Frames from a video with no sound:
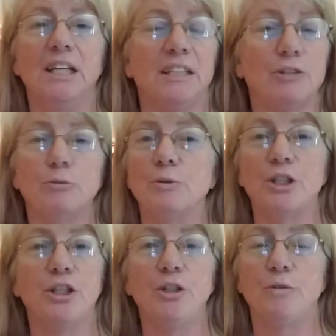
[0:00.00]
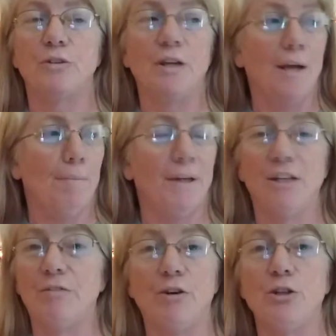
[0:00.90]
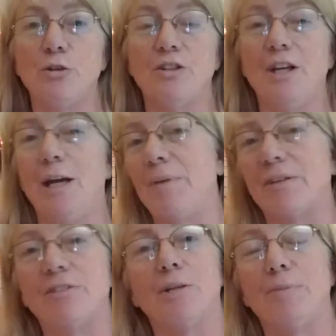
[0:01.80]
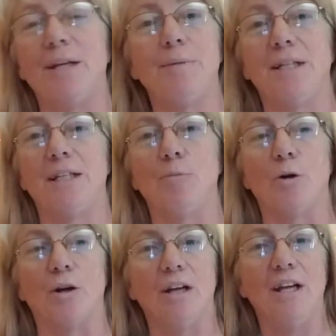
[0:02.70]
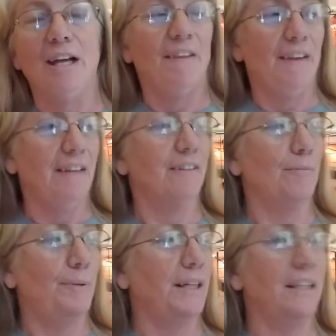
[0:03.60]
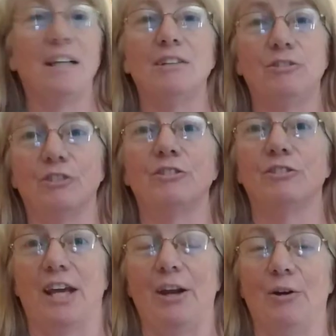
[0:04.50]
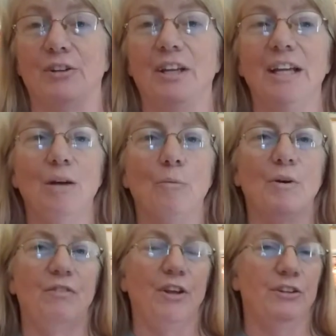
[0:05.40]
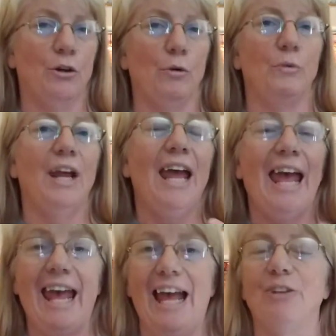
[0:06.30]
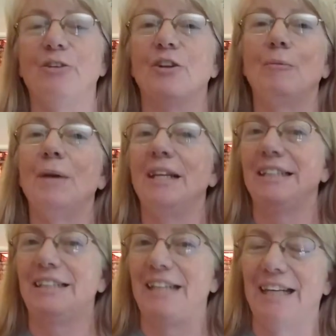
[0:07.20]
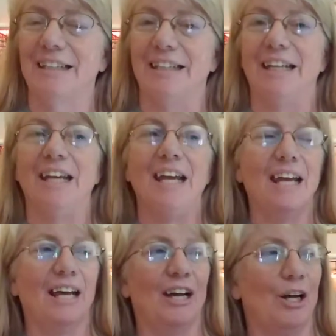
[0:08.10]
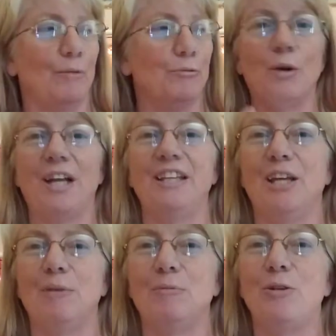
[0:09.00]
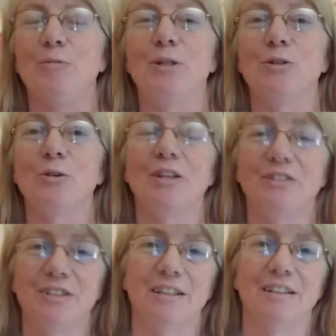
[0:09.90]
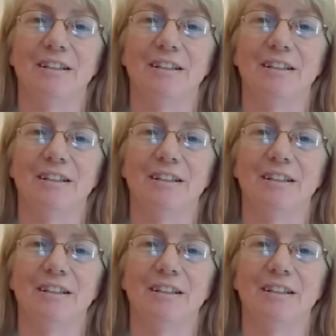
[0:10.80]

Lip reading: that's really cute. But in a very short time, that's not a baby anymore. And that is a piggy that is just scared. If they don't handle them daily. Train them to be trusted.